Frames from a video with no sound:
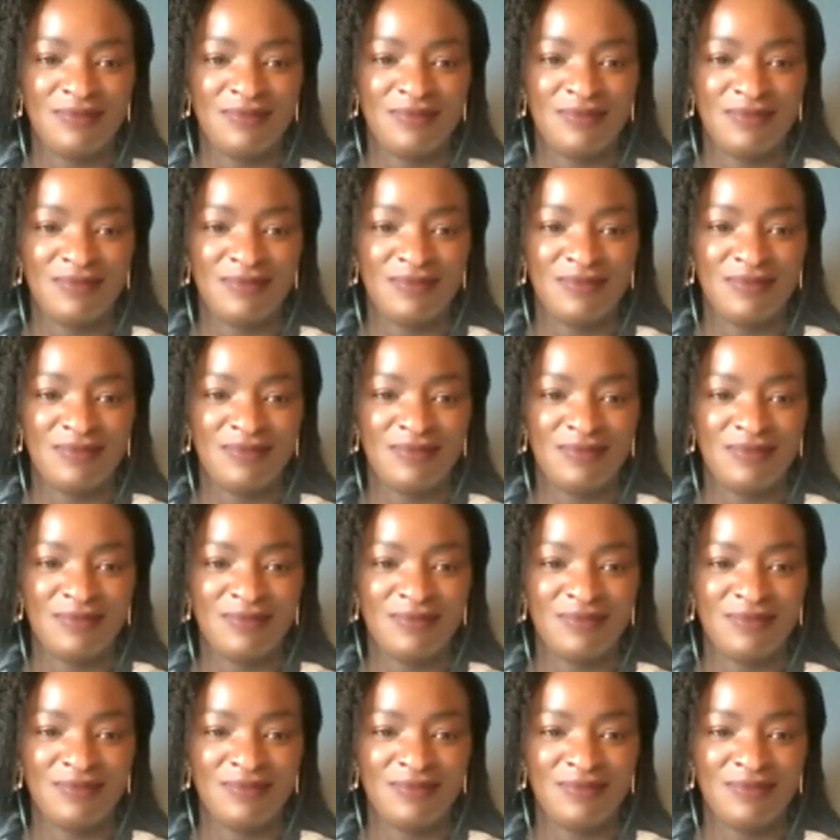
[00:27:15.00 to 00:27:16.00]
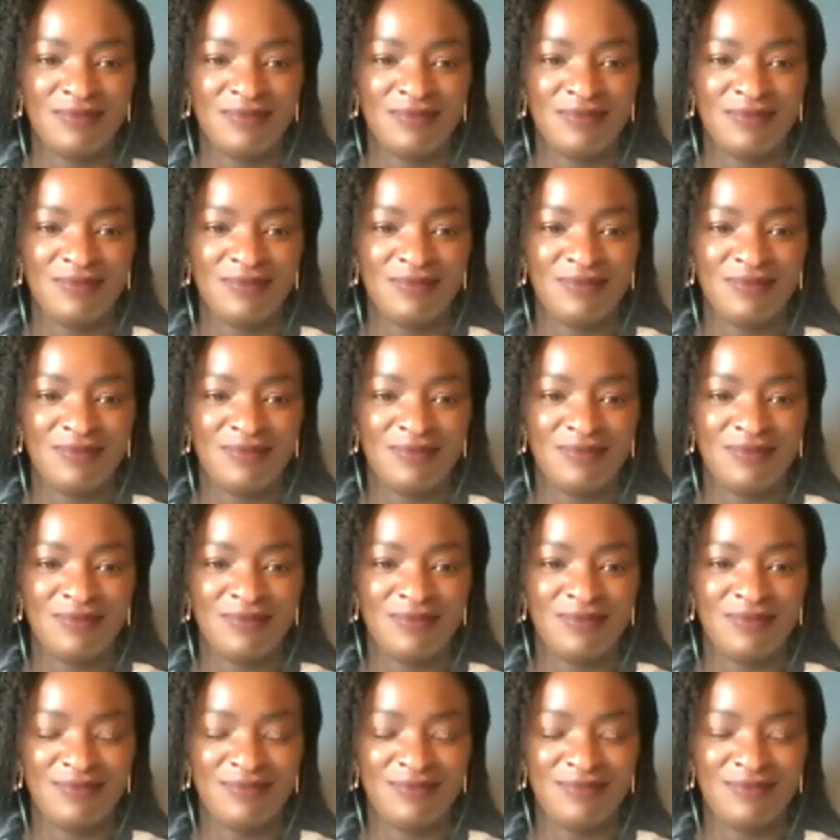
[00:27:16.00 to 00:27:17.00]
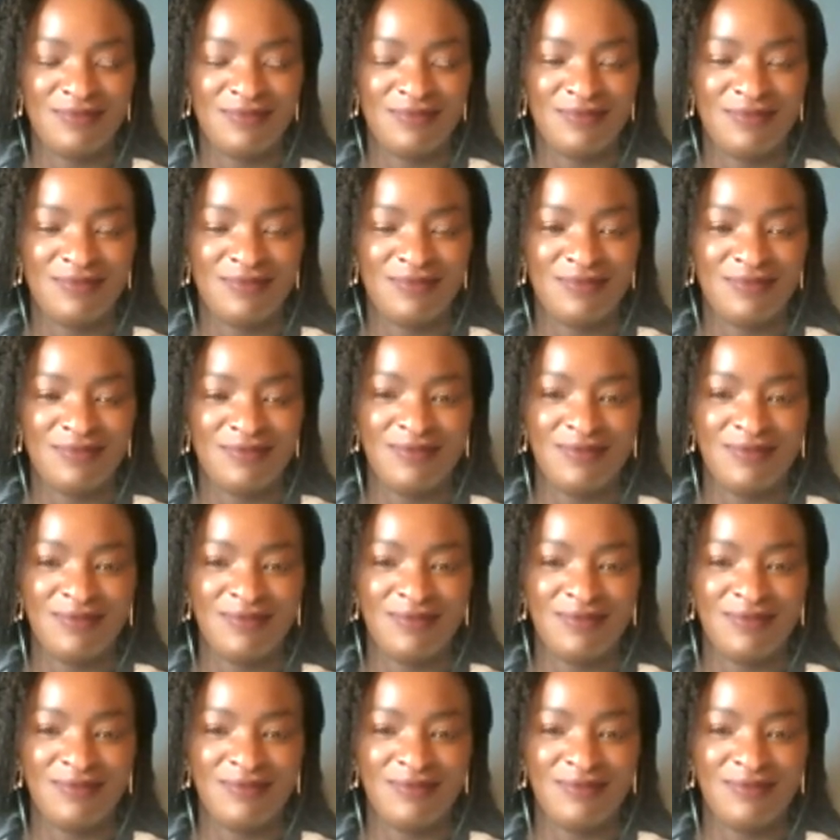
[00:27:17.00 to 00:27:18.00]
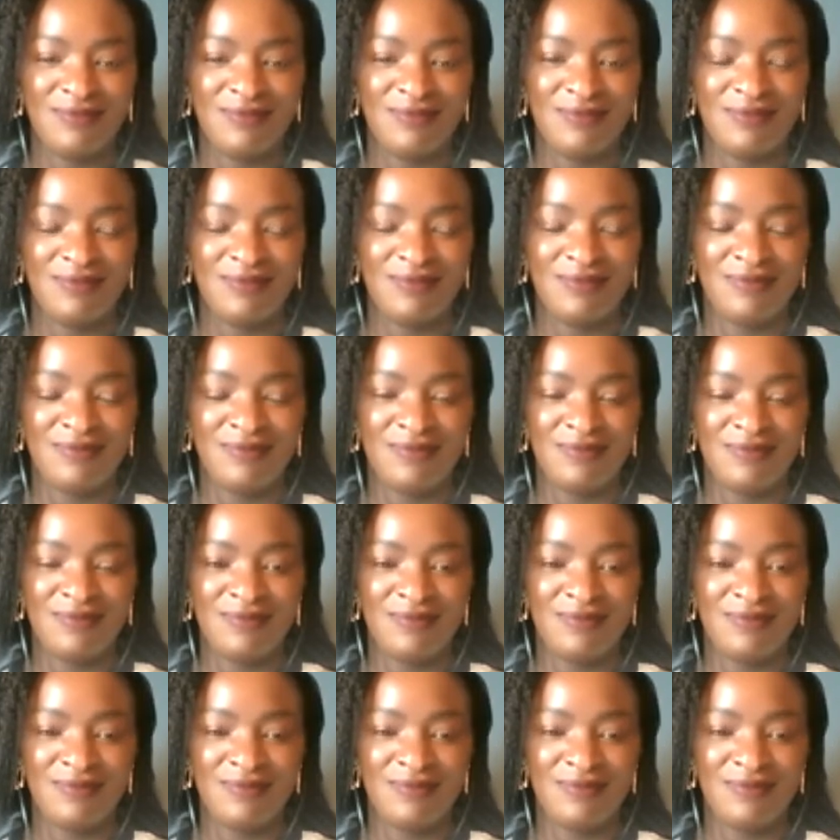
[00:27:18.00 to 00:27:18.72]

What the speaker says: (not speaking)